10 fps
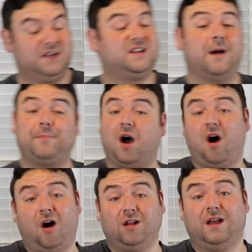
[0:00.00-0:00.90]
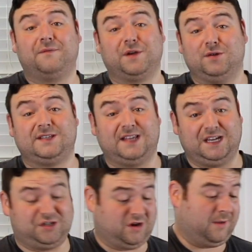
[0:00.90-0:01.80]
Dump all of those
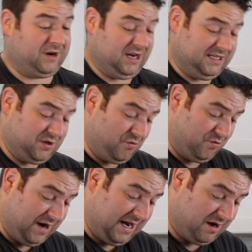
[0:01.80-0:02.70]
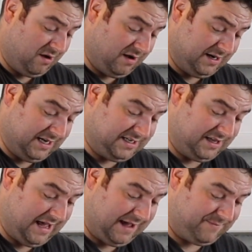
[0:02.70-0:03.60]
sliced strawberries right onto
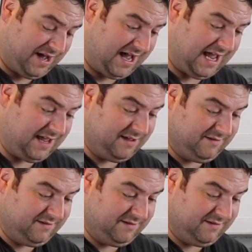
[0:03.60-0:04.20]
that pie.